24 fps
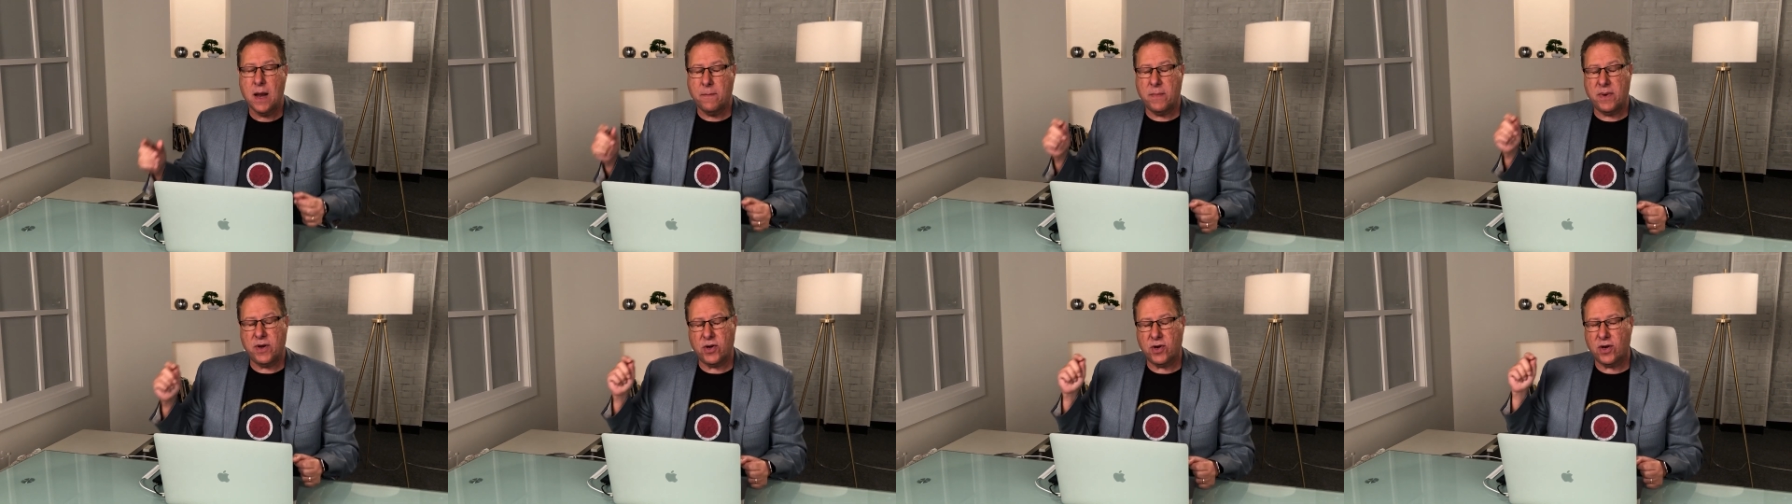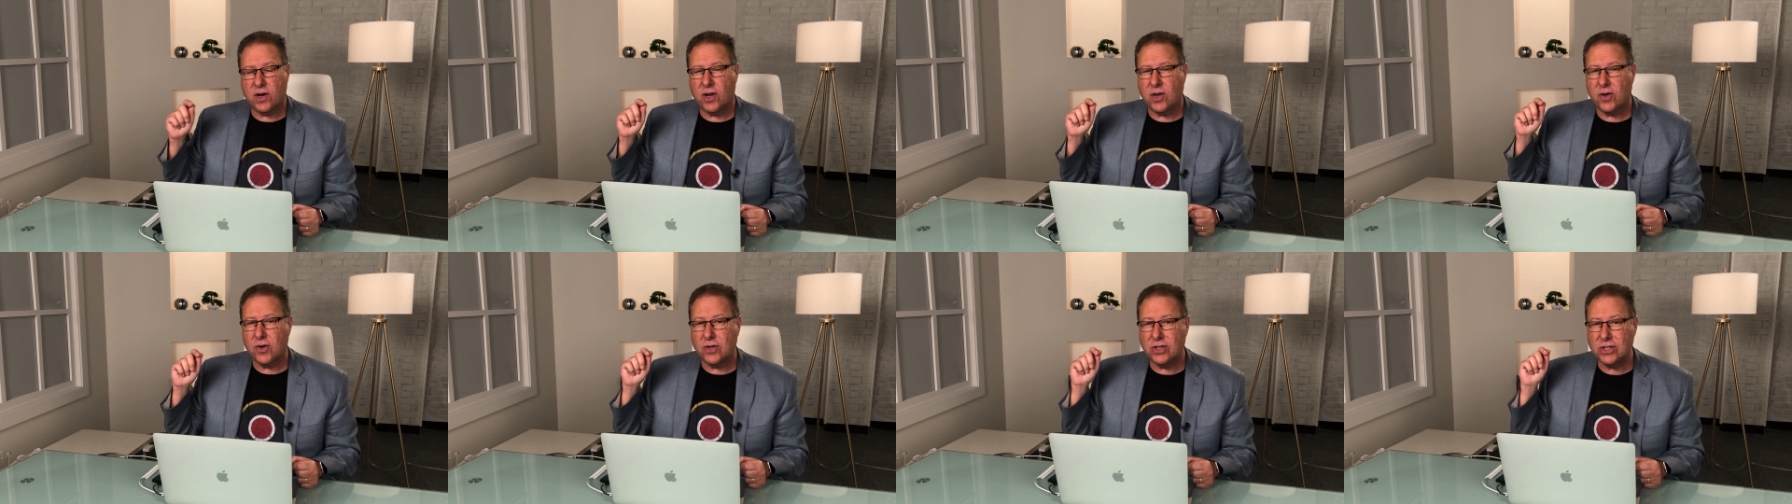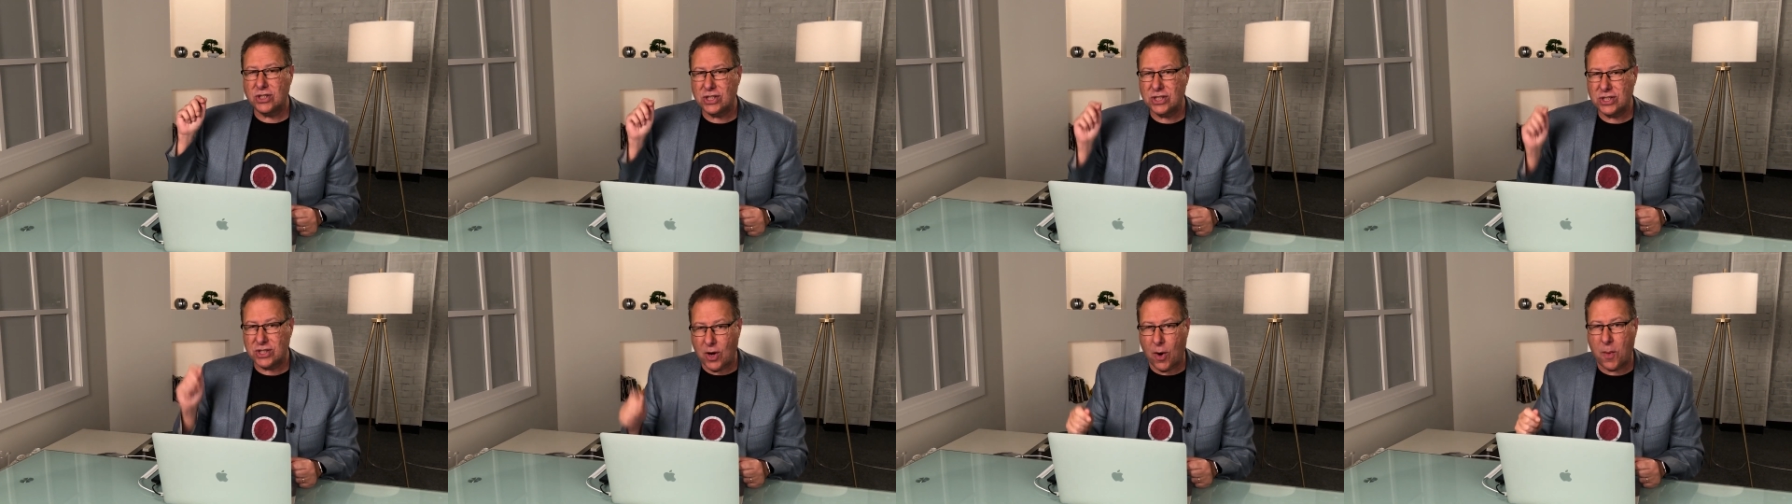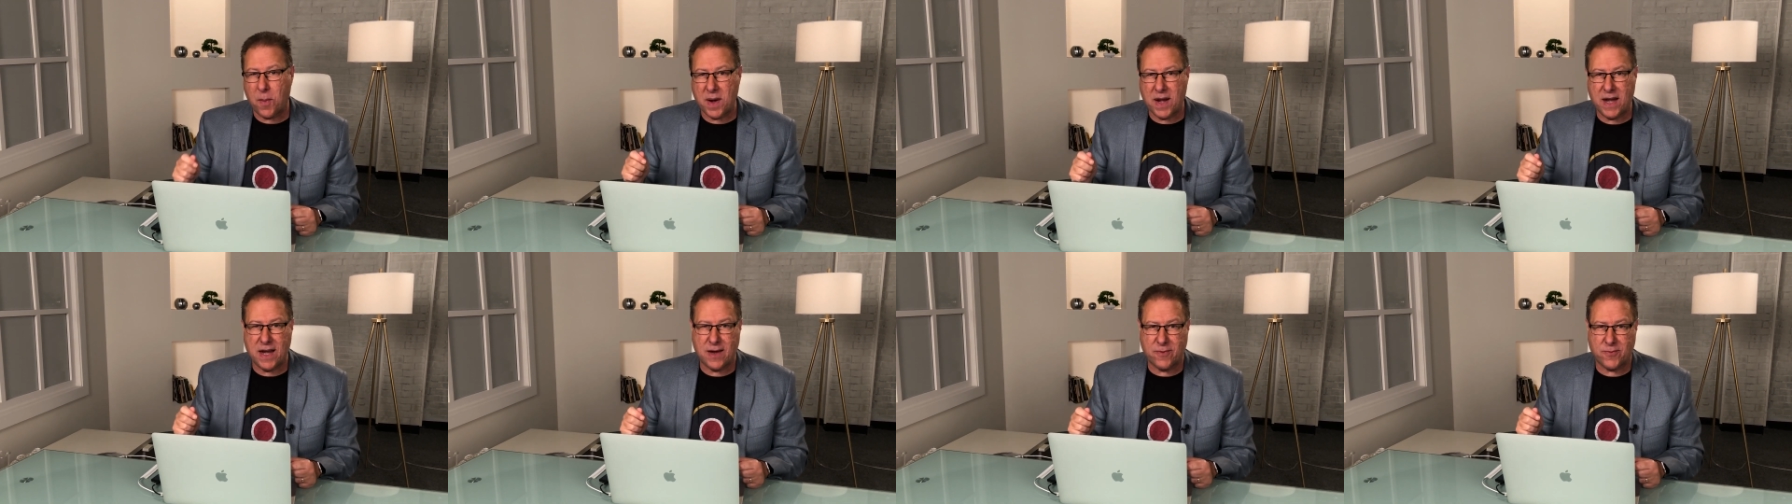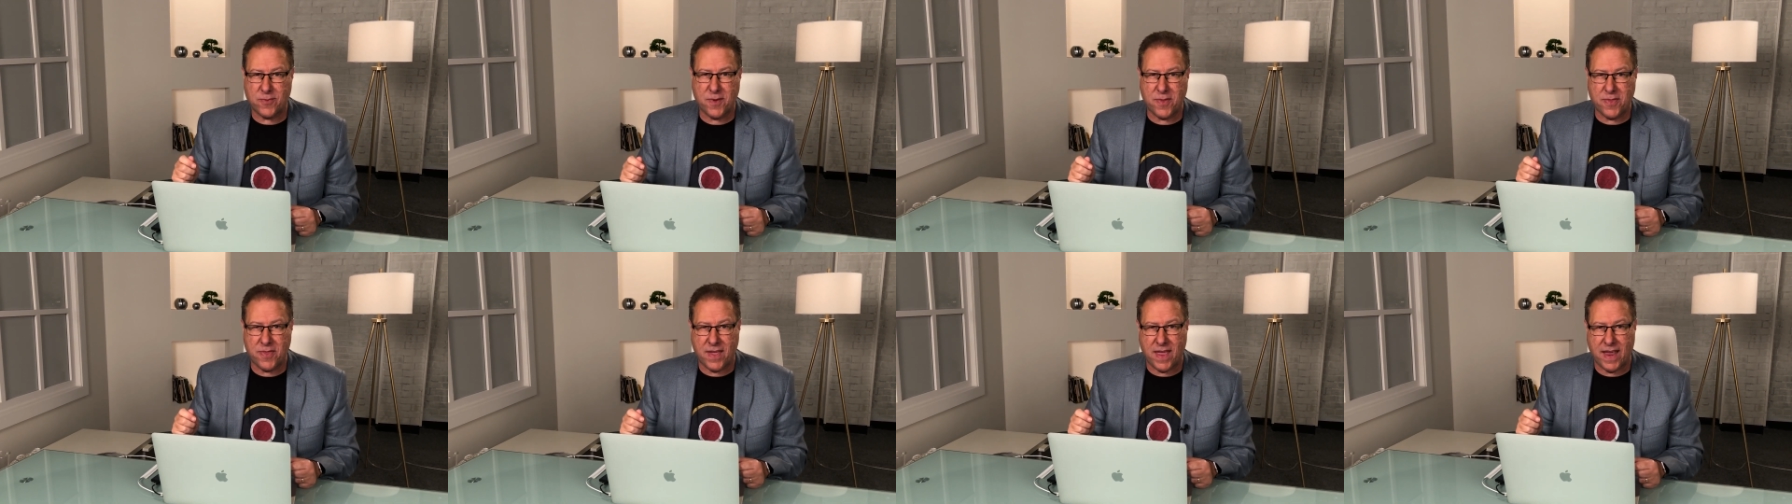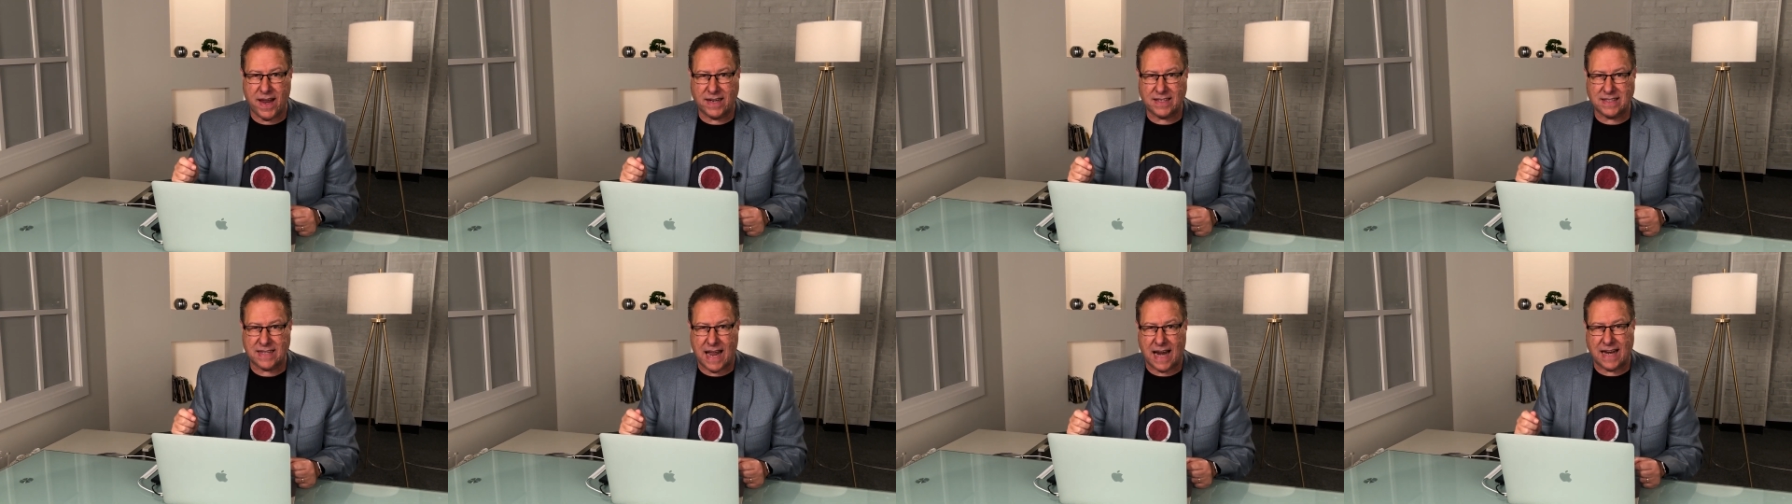But you're gonna learn so many different
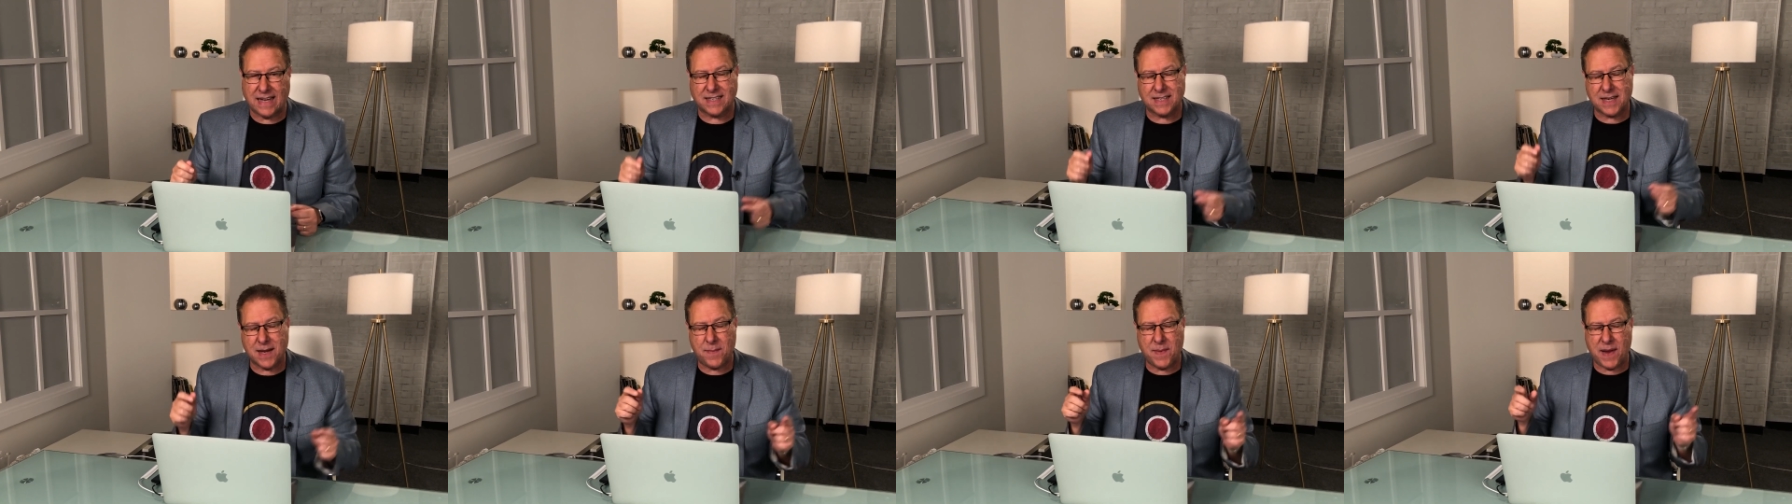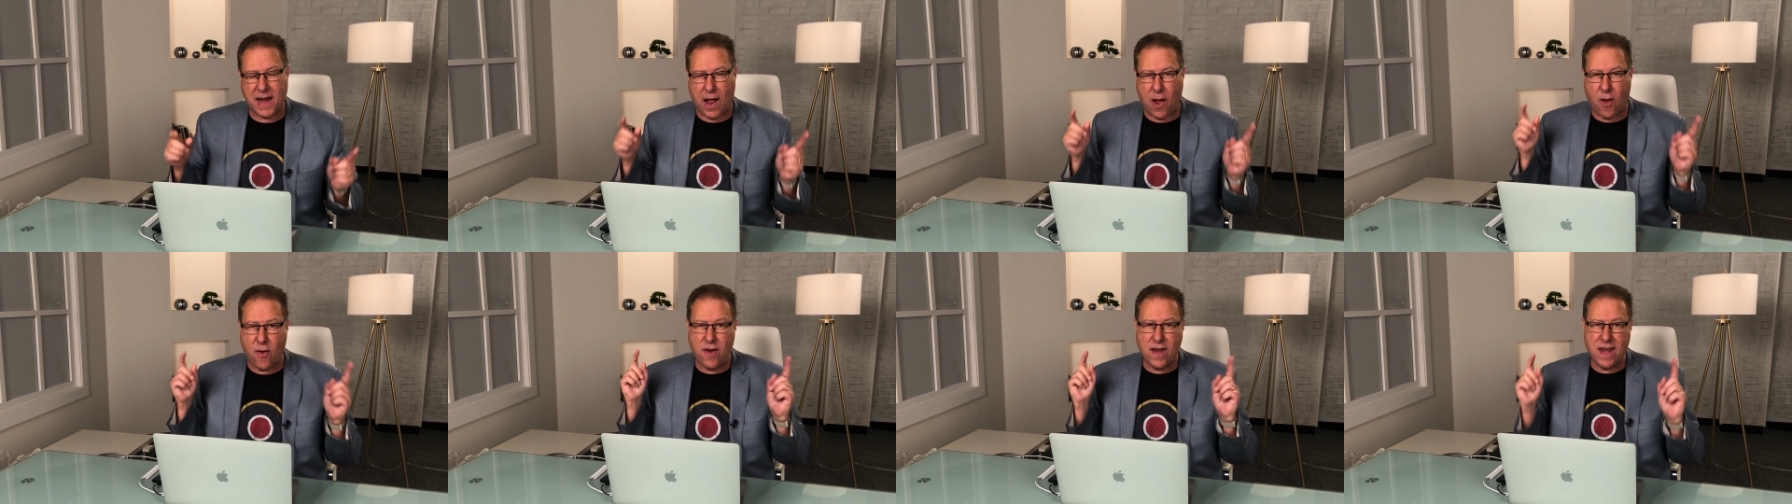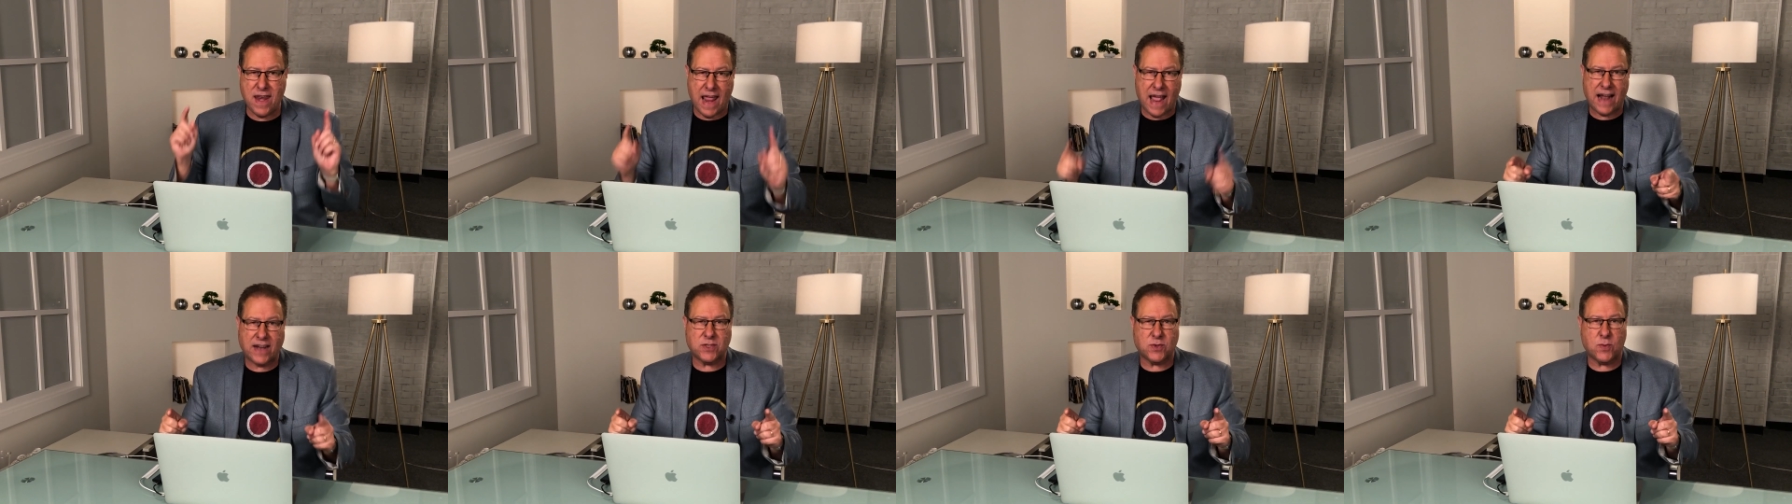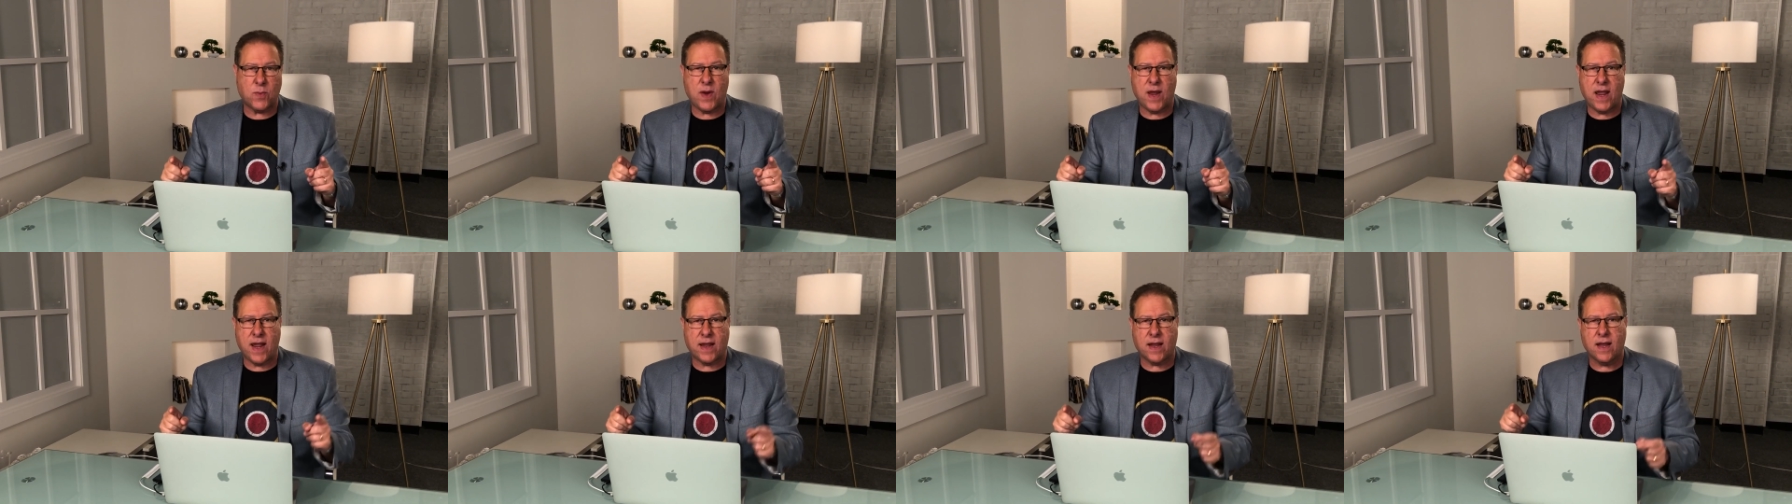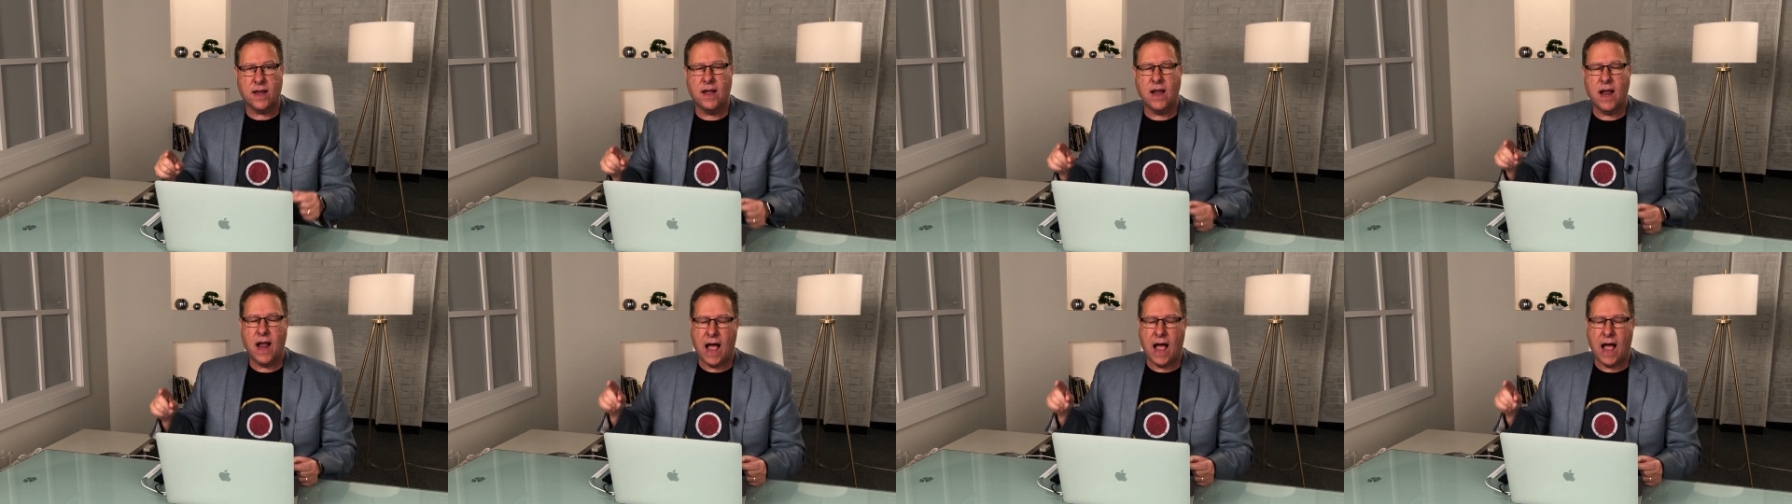things and it's coming out next week.